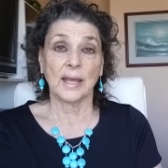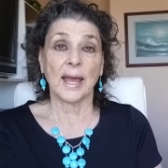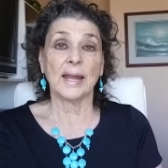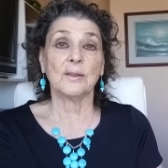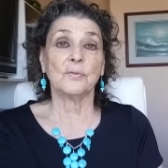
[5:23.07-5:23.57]

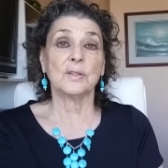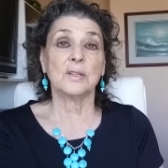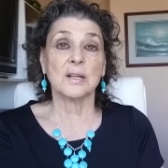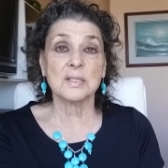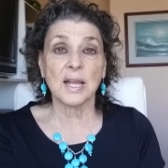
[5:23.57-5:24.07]
And if it
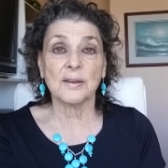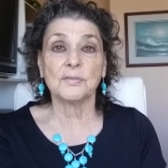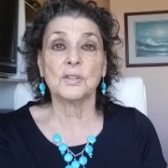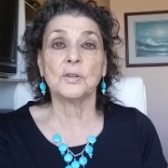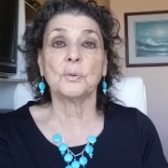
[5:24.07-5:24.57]
does have
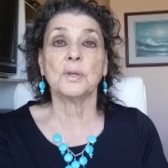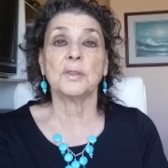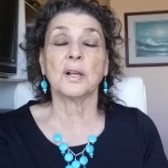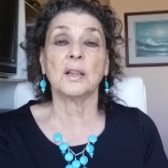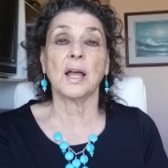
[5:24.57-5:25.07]
to do
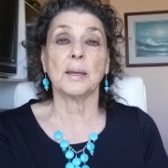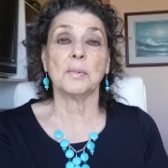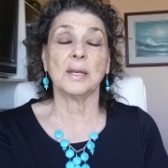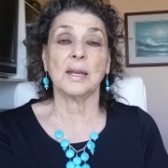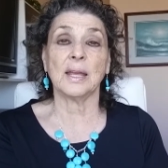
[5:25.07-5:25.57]
with
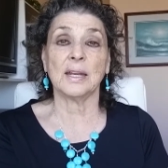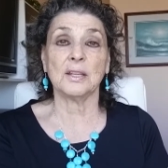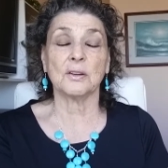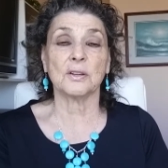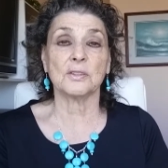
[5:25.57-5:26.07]
climate and
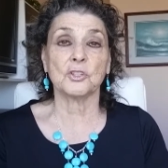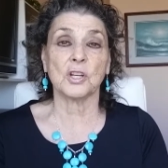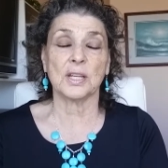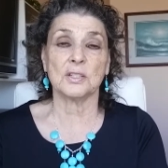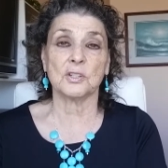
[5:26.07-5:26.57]
any earth
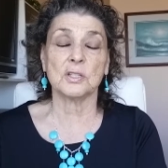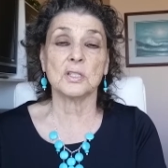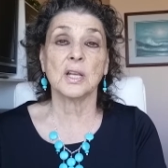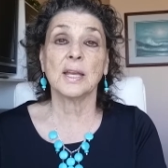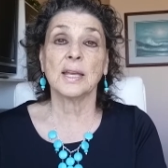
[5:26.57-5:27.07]

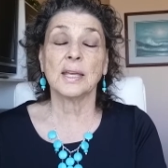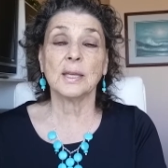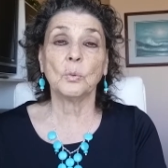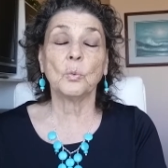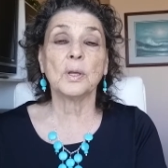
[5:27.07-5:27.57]
changes,
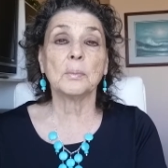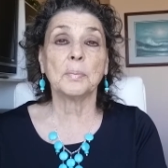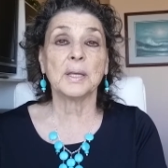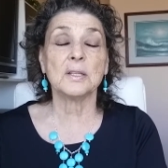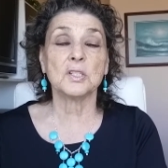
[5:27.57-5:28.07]
it will
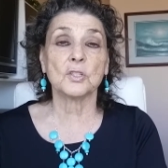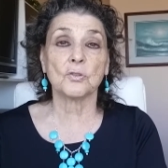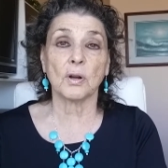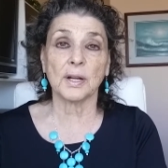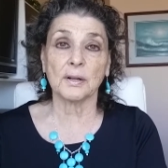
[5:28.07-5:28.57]
be
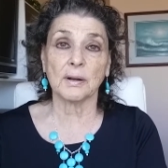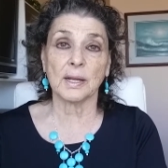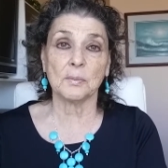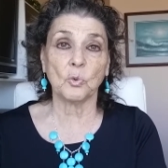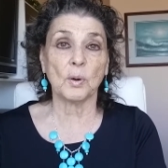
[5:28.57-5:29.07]
stronger
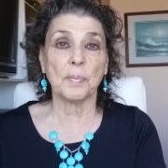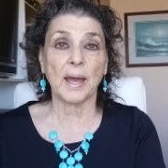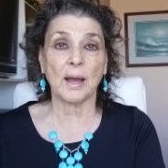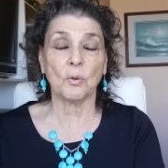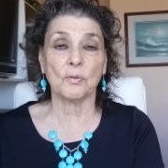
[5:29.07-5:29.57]
and more
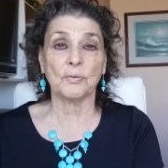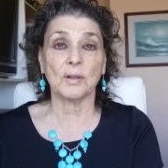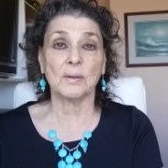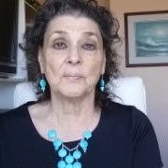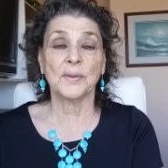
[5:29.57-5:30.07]

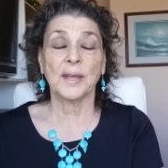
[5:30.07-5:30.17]
powerful.